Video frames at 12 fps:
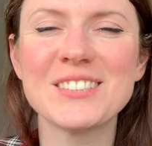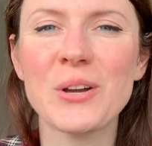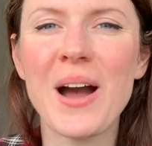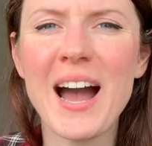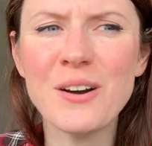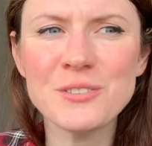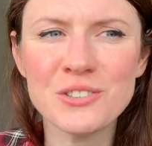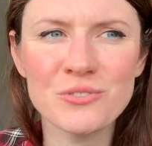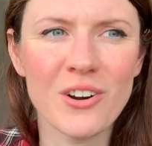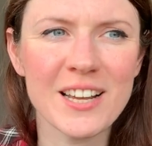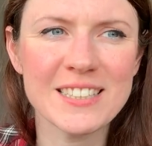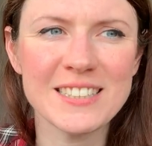So how to
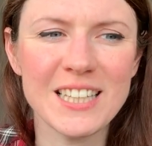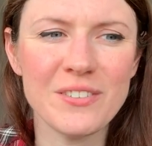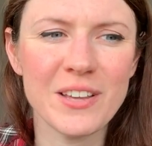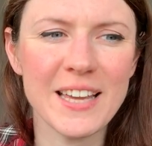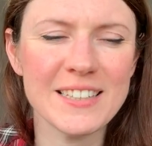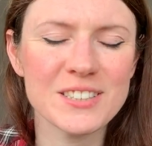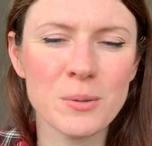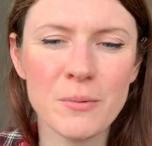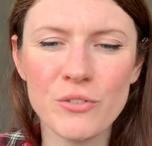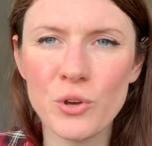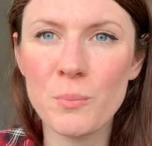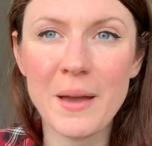write a CV. Some
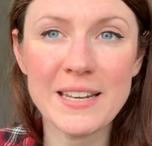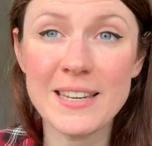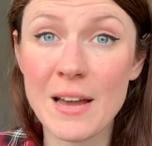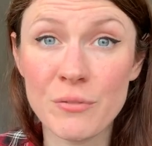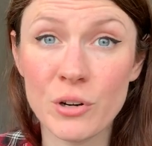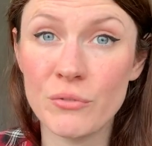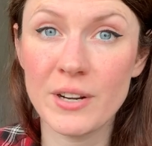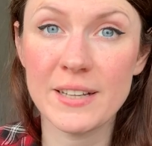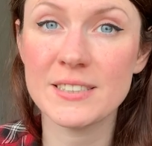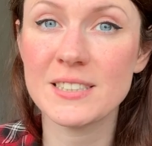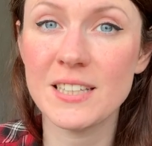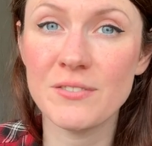of you may never have
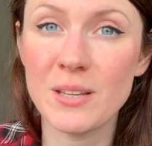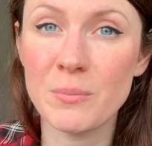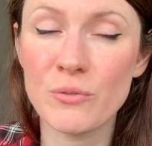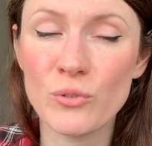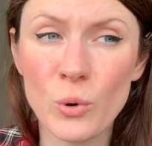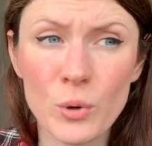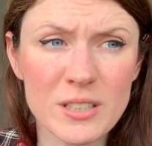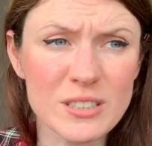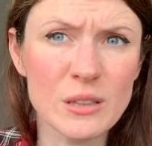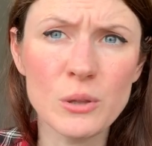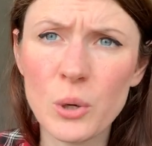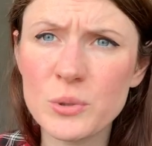written a CV before.
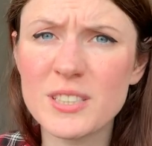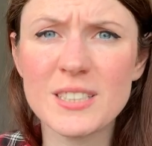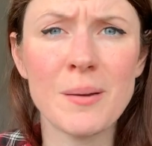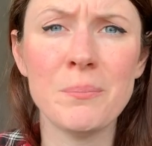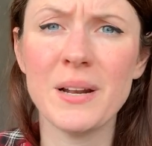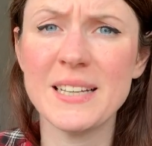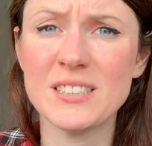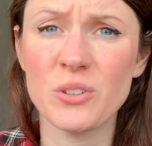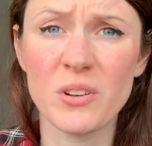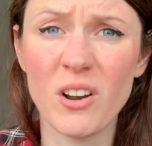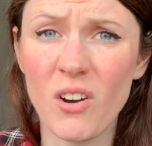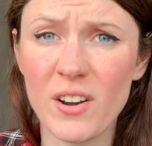There's loads of templates
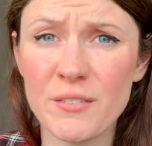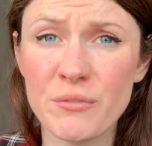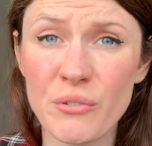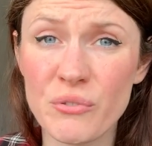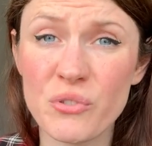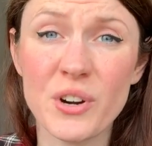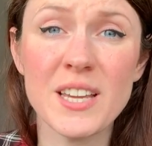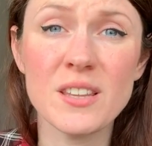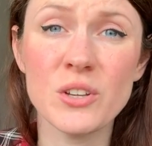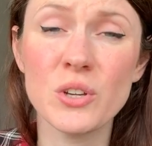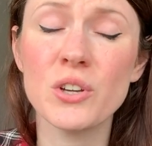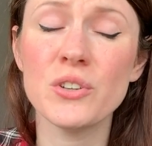online for free
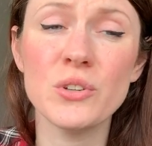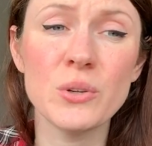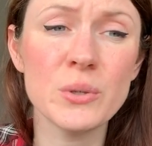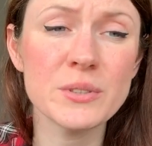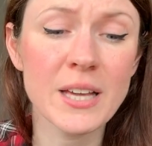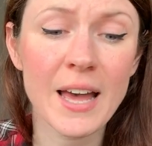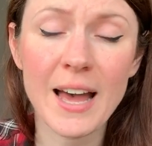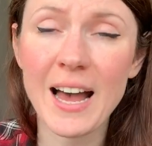that you can use.